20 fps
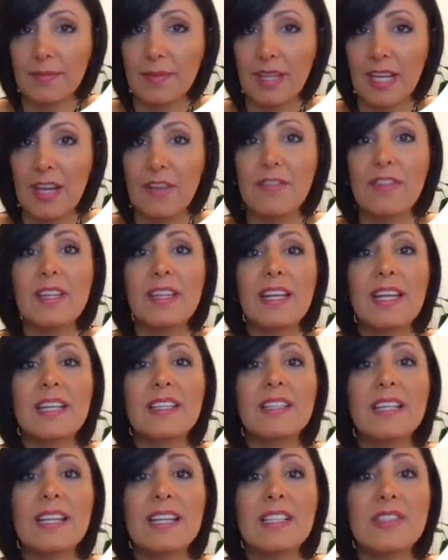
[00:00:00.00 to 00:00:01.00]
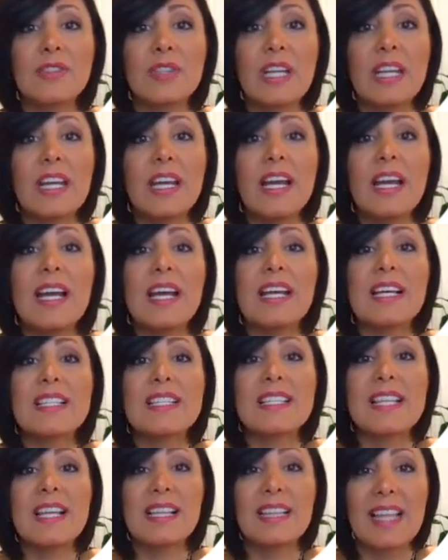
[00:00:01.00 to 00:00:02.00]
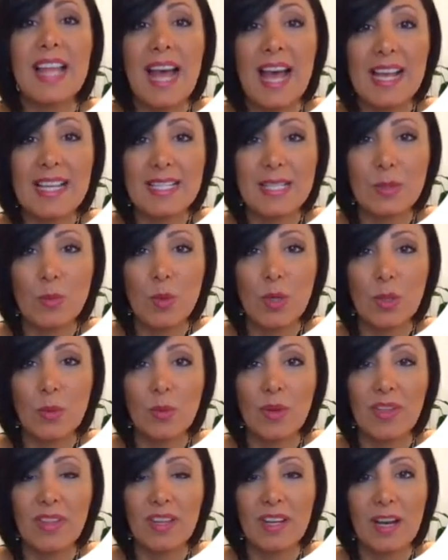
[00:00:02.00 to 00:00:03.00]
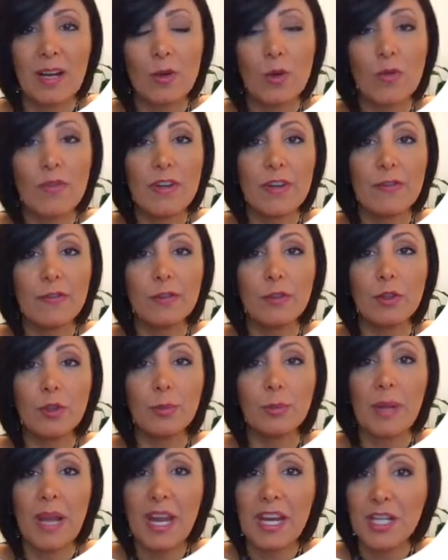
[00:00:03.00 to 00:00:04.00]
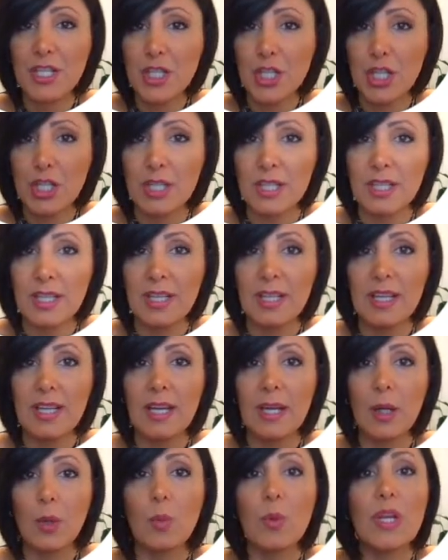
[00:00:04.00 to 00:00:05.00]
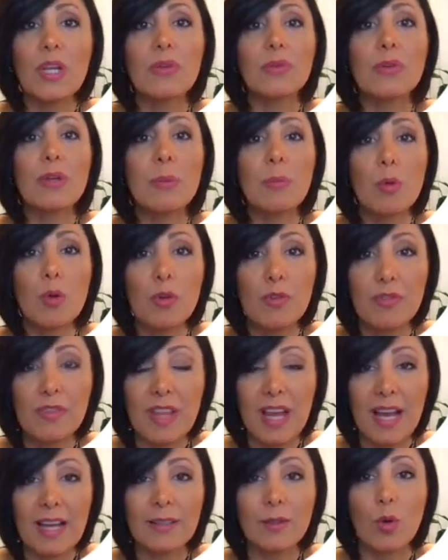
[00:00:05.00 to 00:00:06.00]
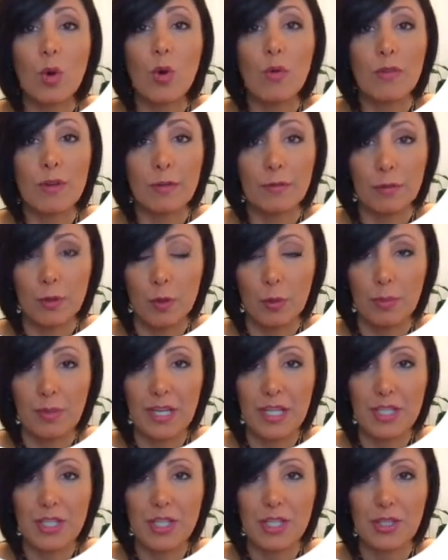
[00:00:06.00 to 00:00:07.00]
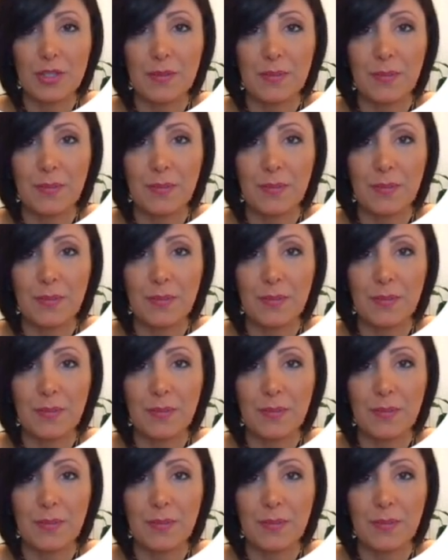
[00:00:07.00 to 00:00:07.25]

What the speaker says: If the data entry is the last one within an overflow page, we remove that overflow page.